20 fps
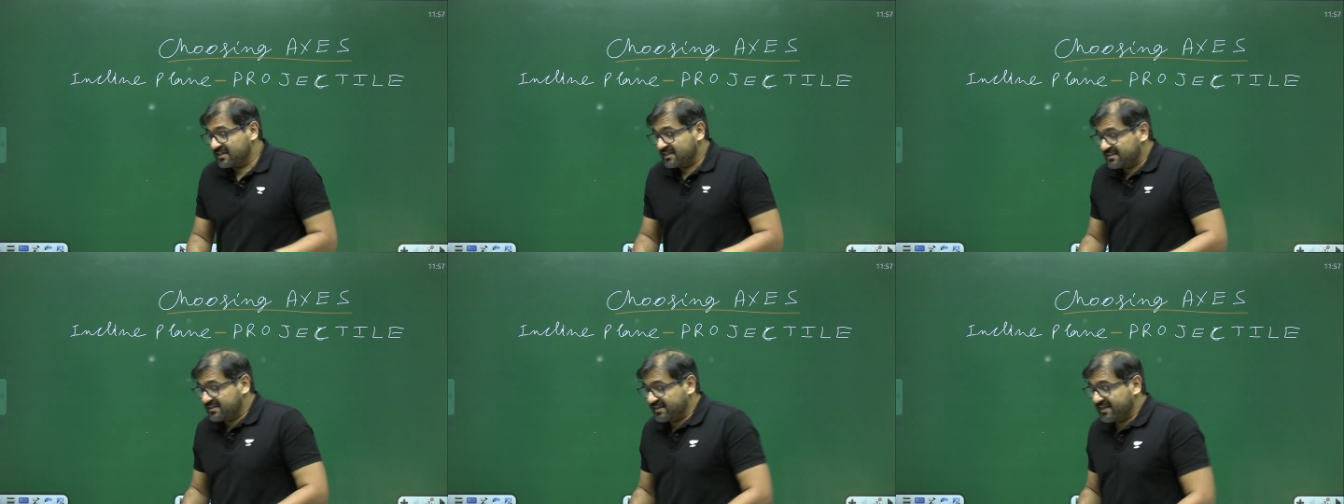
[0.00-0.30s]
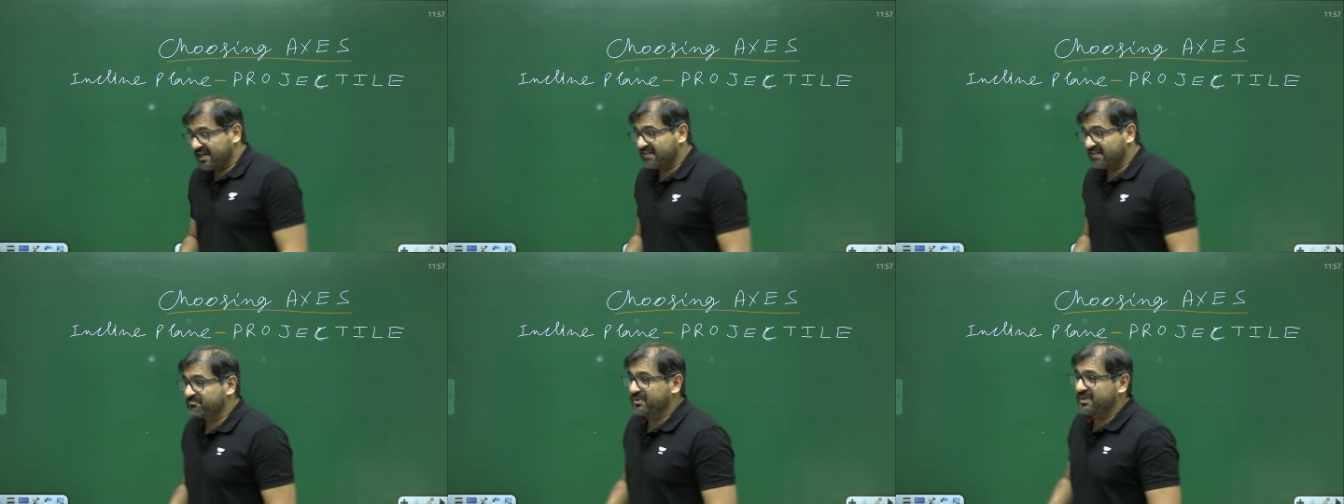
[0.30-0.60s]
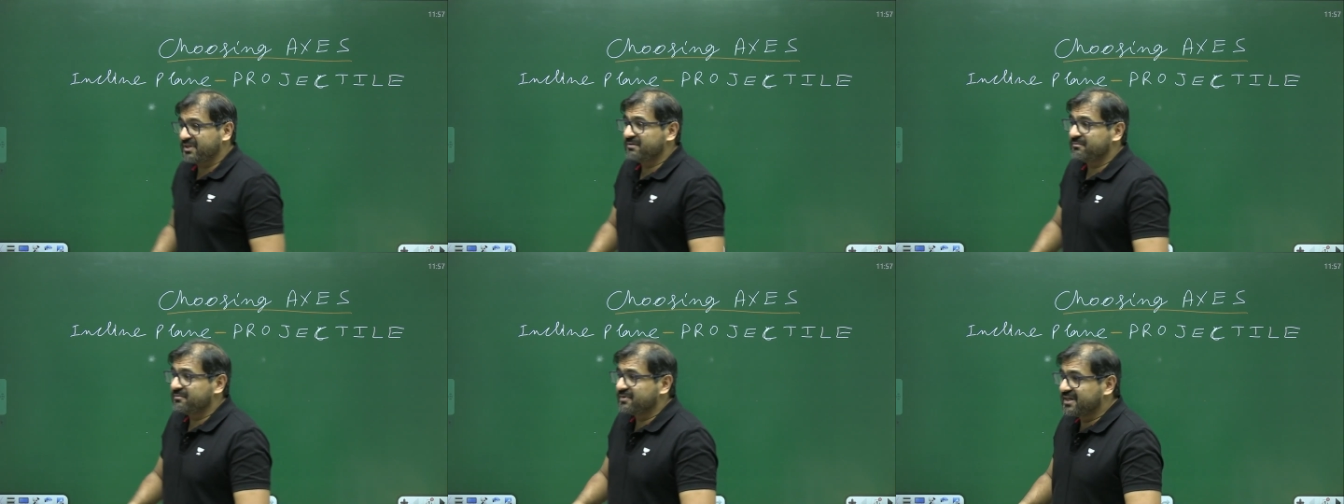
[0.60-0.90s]
there have
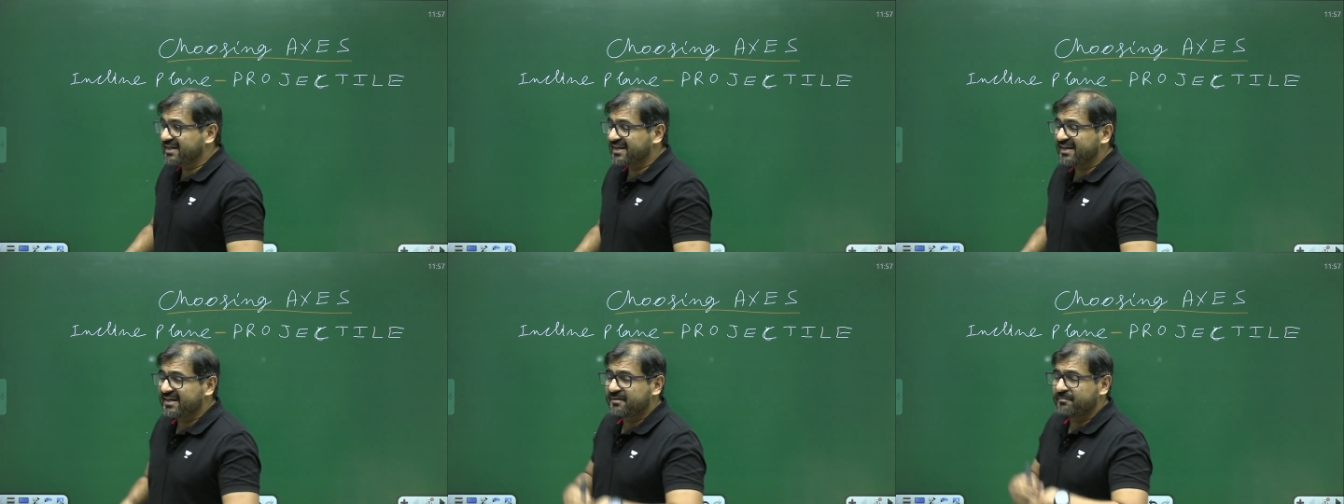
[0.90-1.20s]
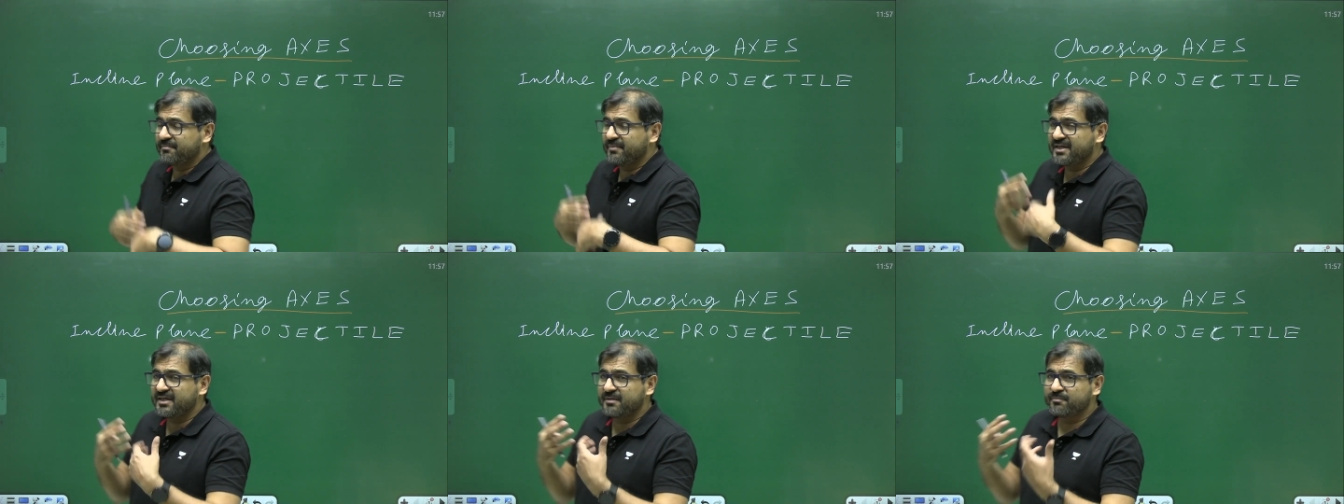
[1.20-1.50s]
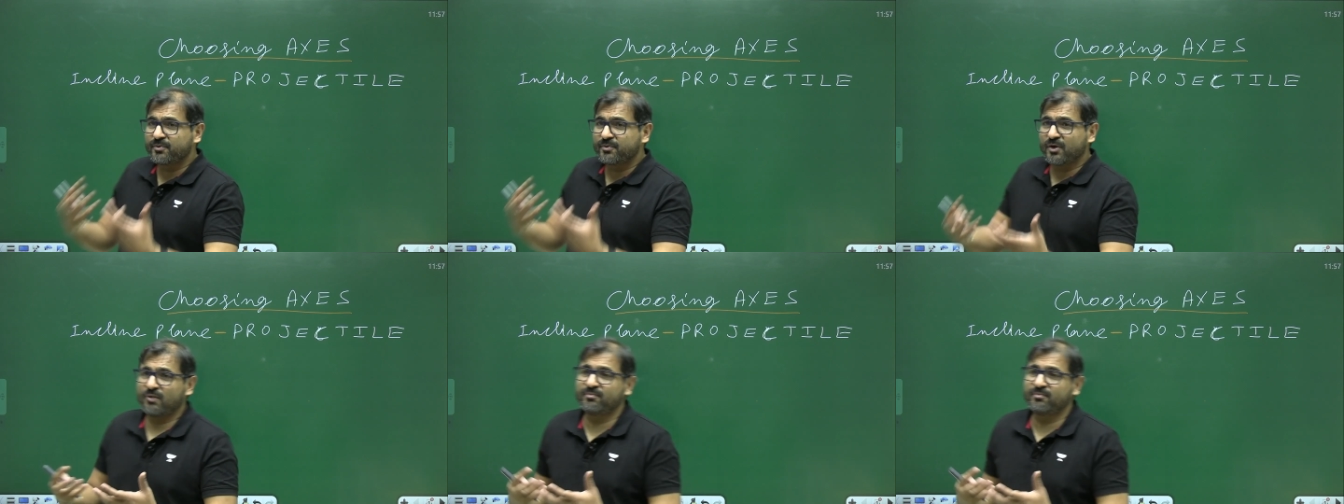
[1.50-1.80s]
been great many
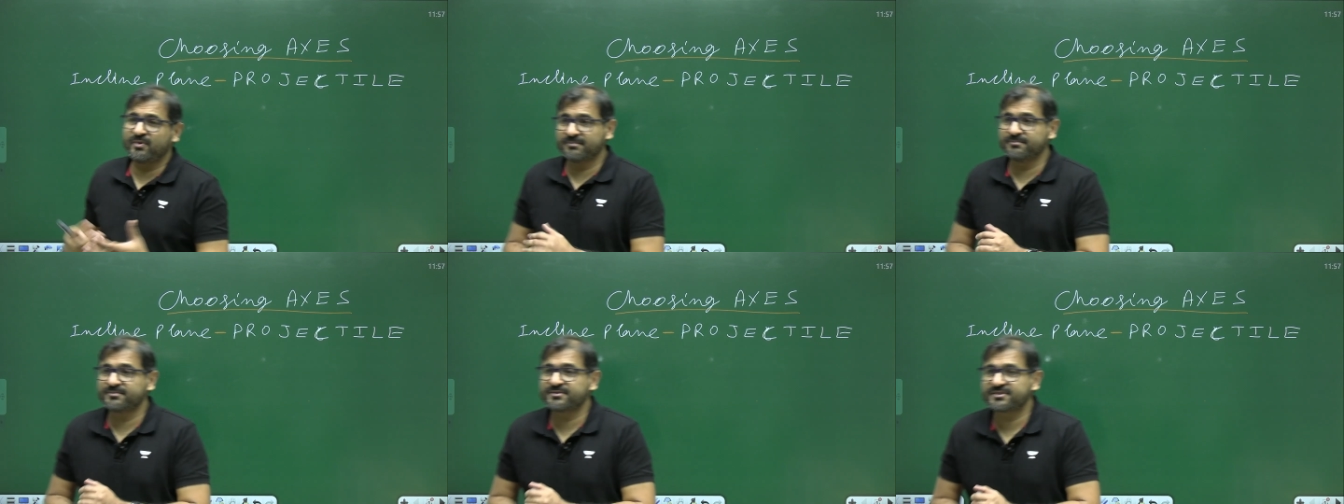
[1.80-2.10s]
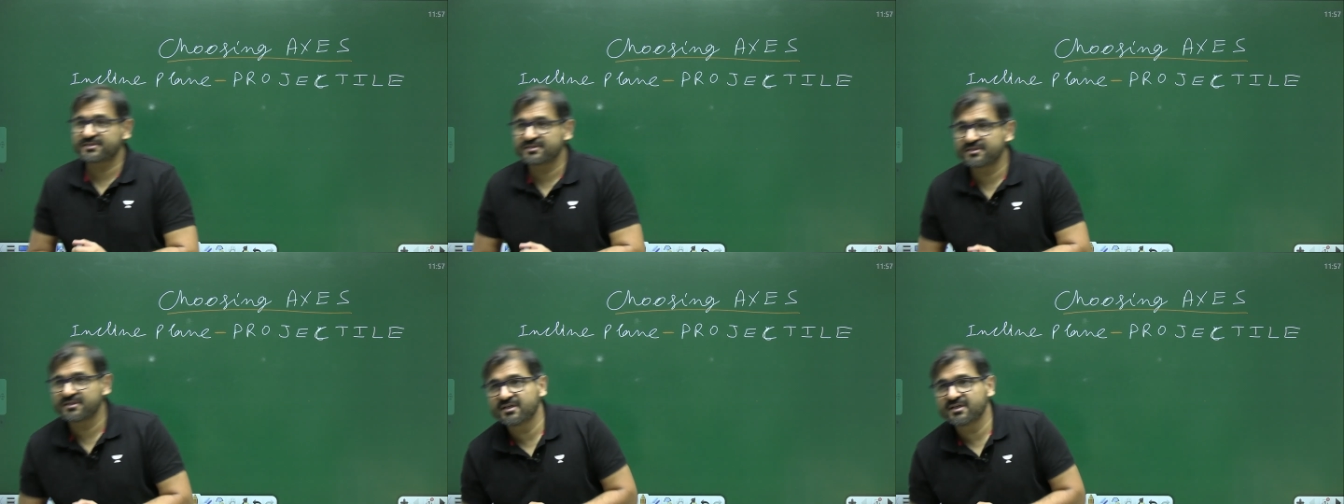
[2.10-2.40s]
problems